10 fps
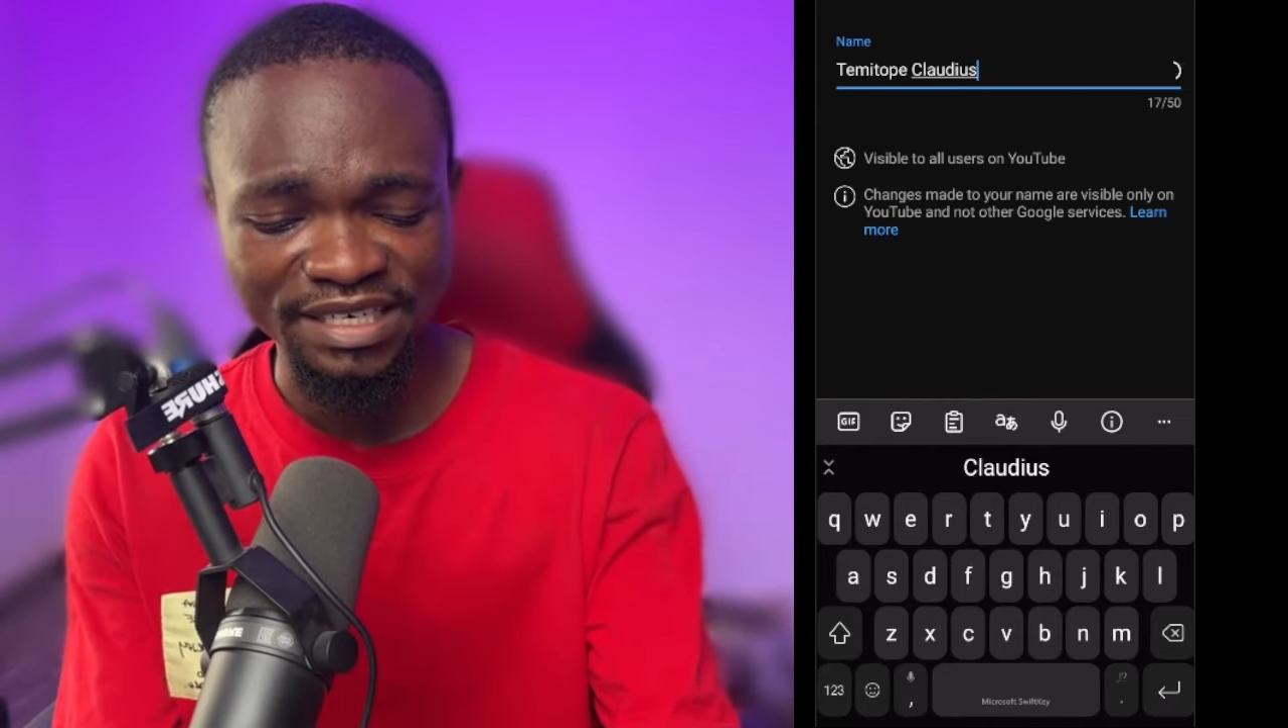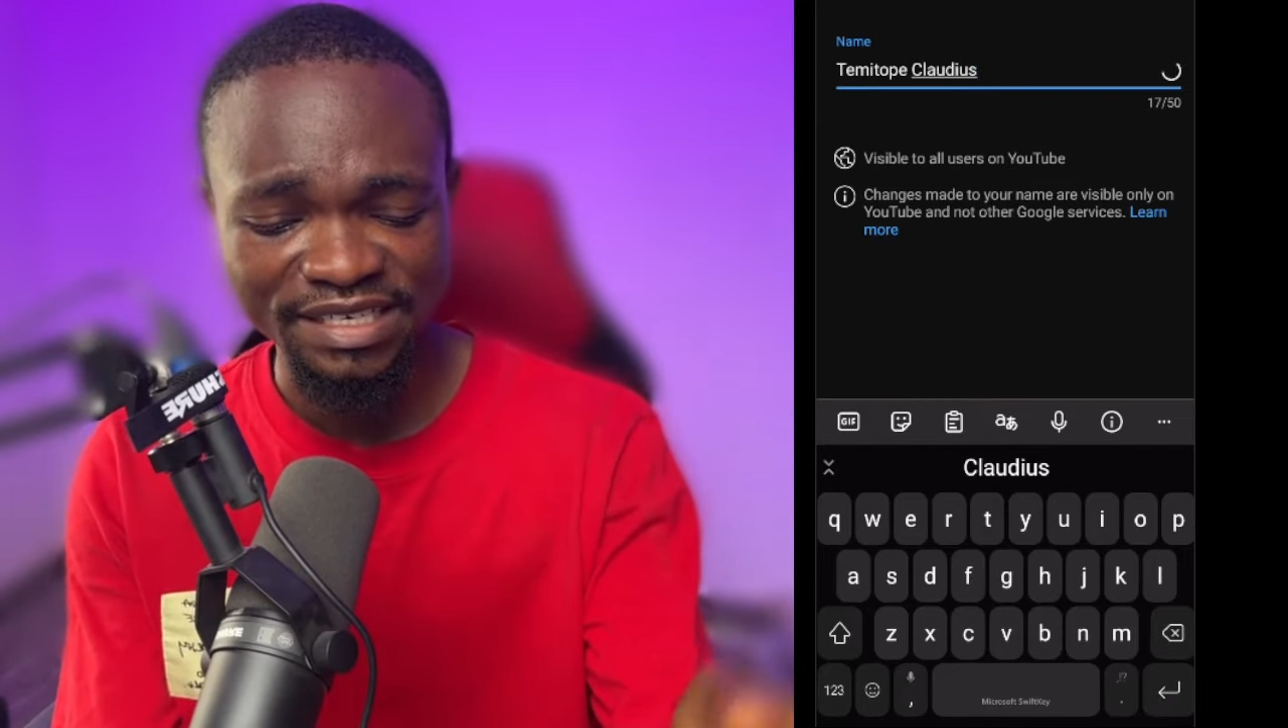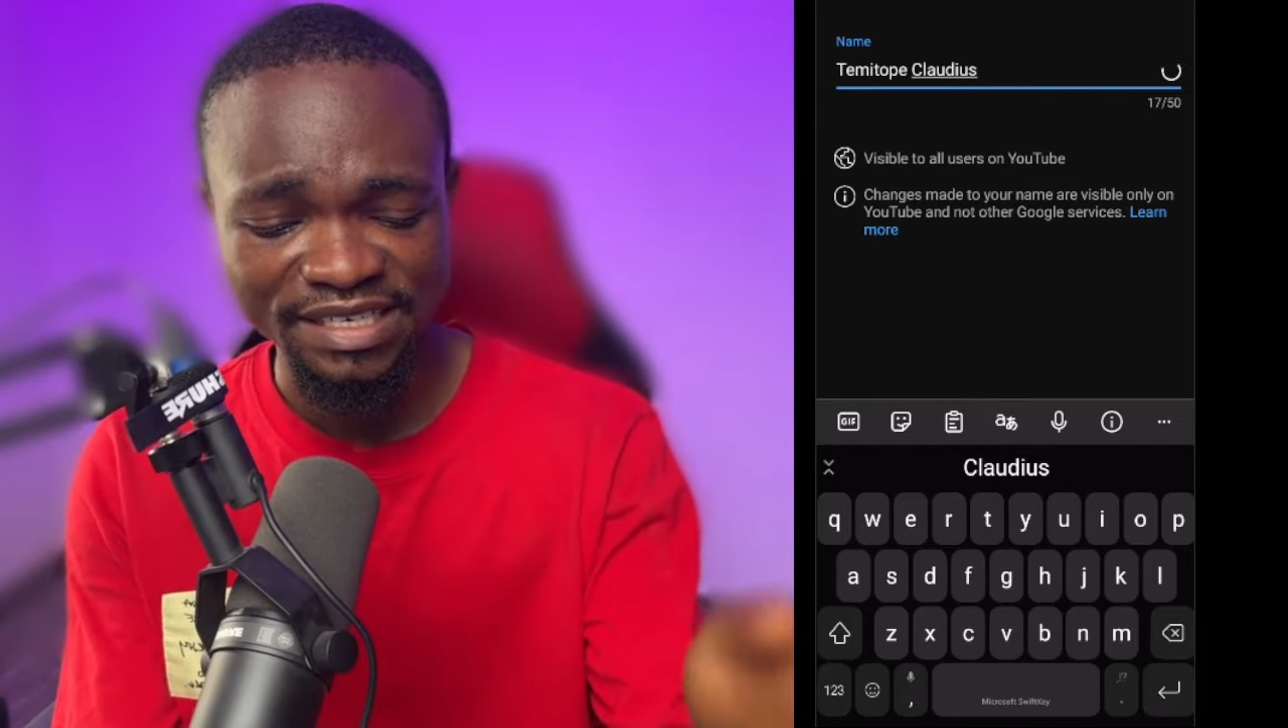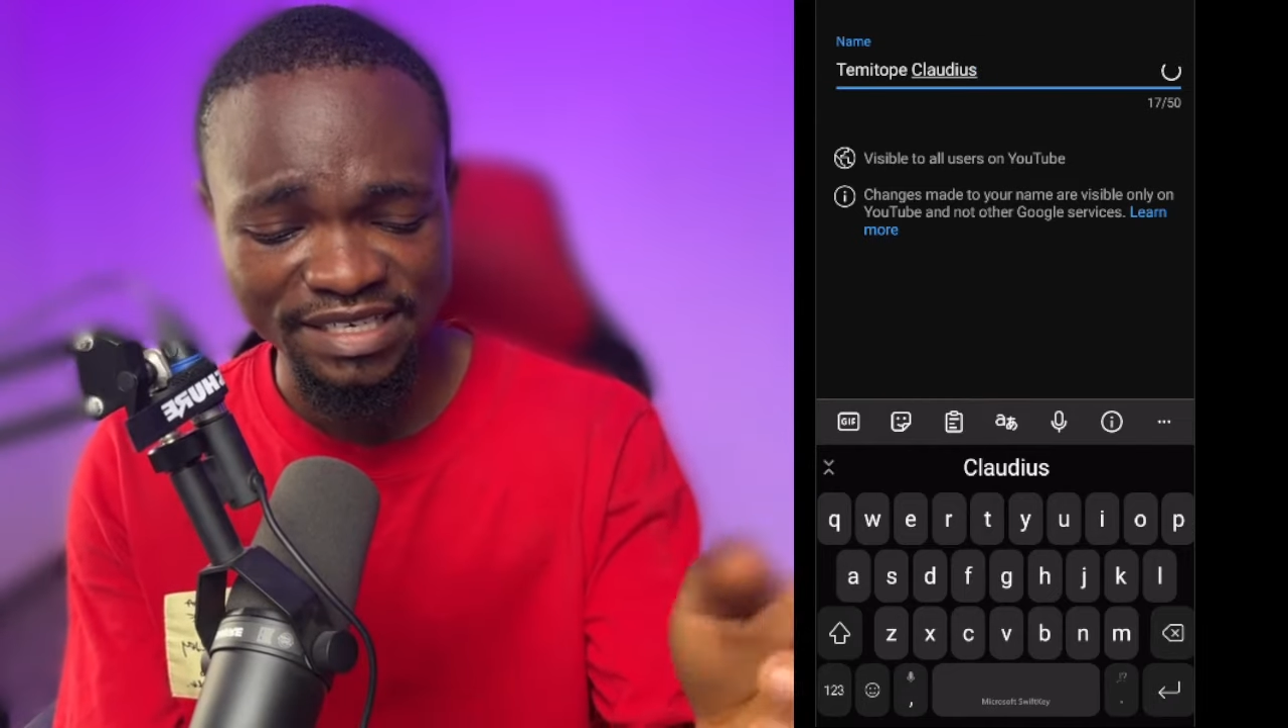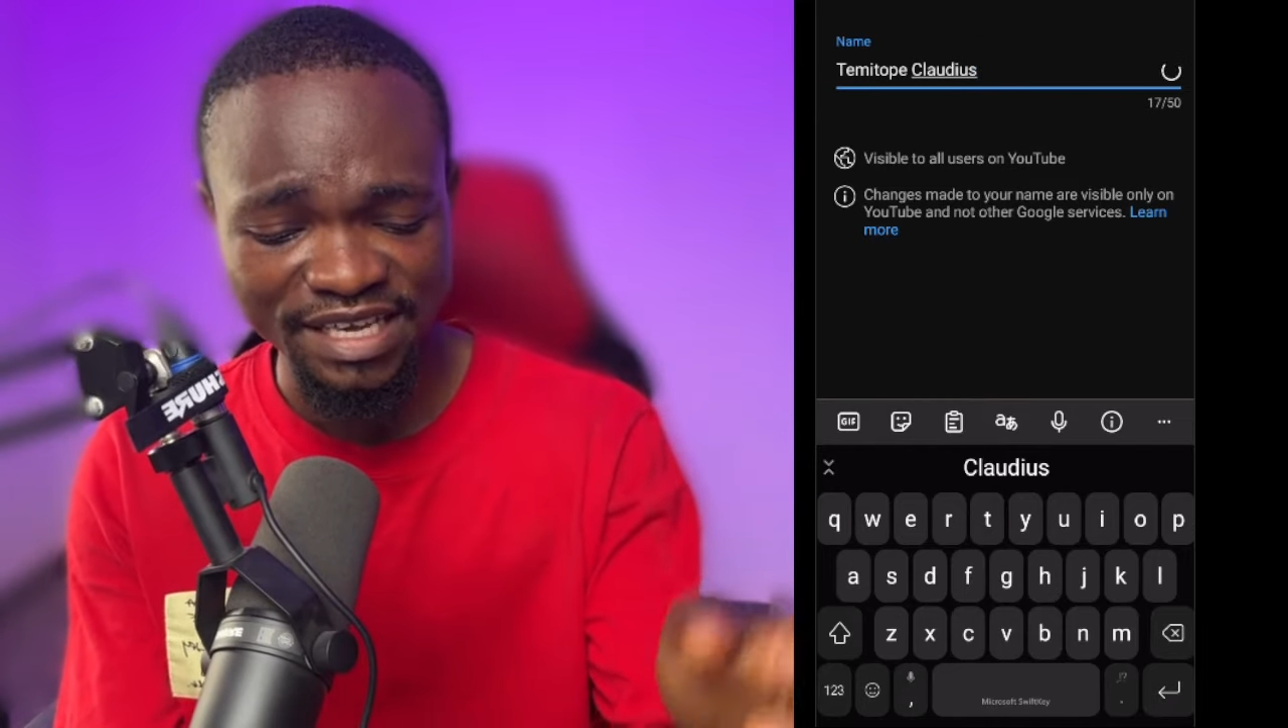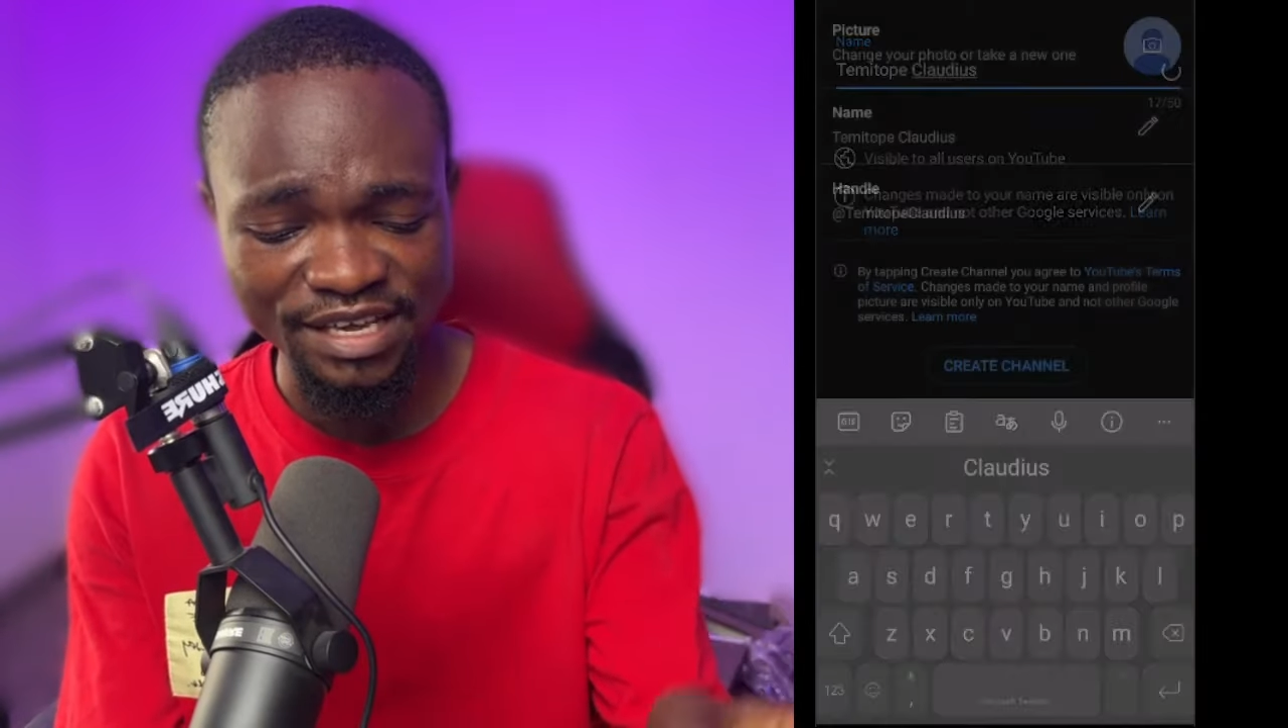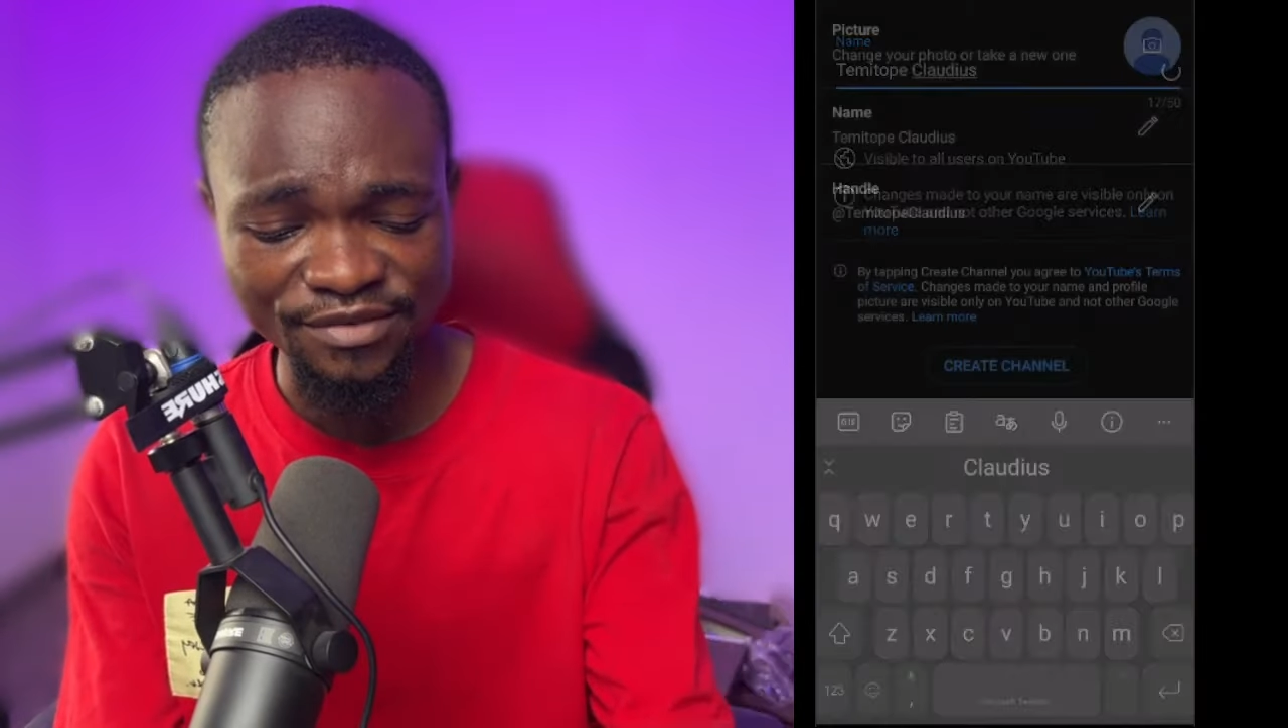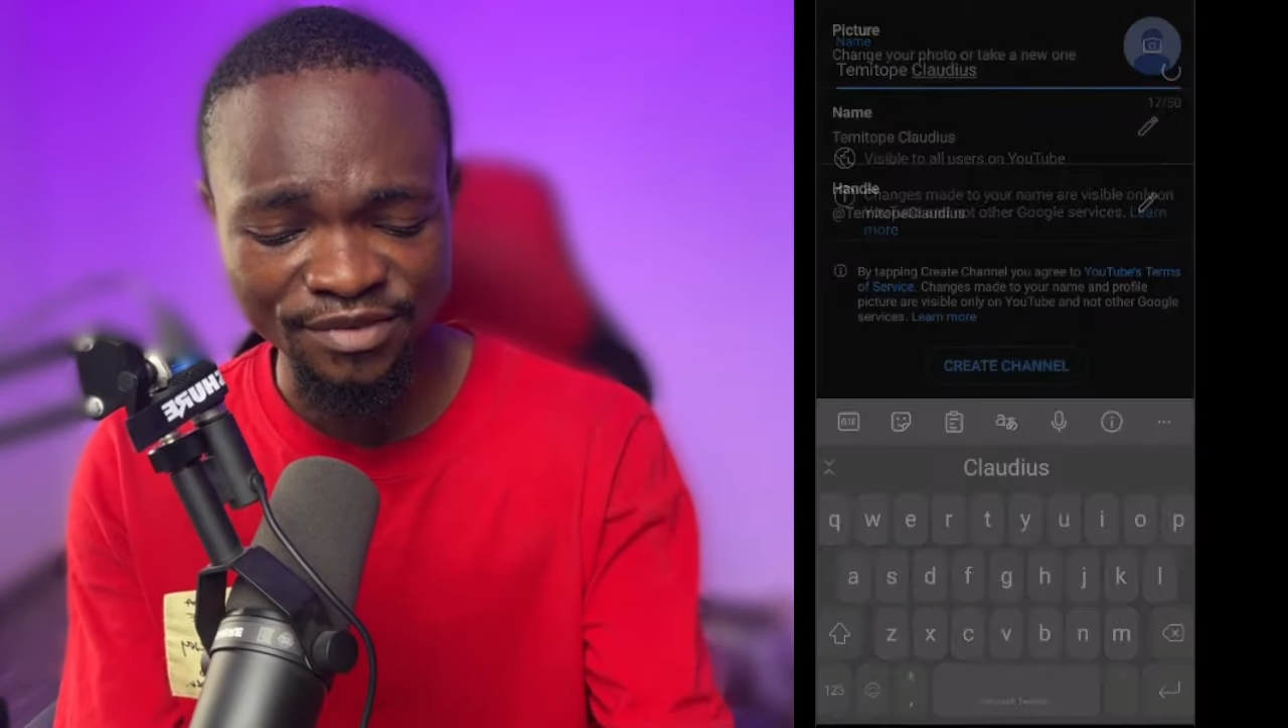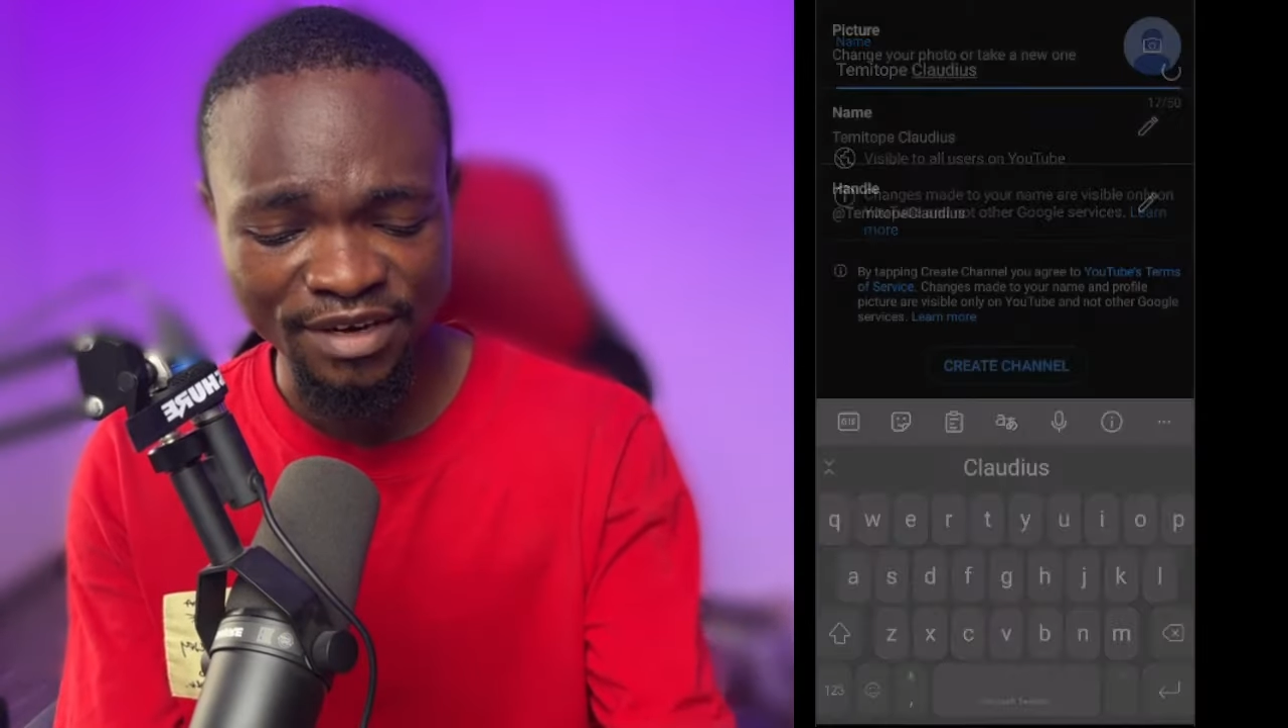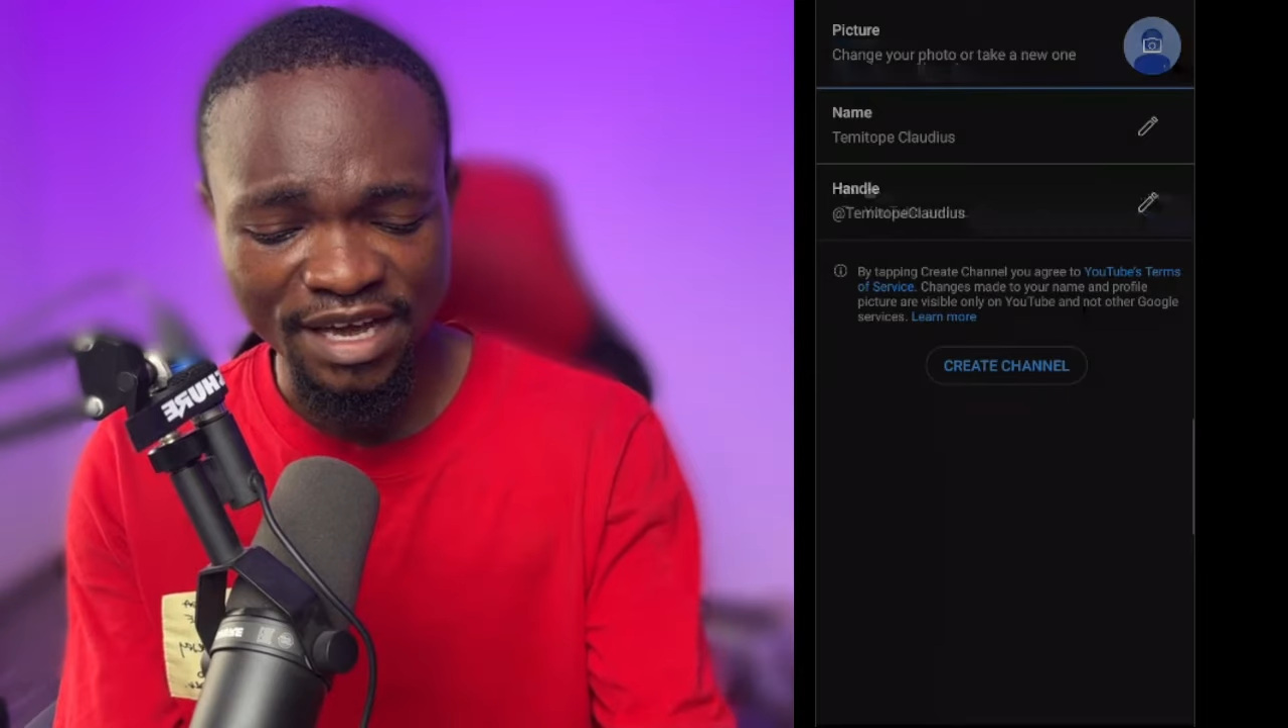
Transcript: save.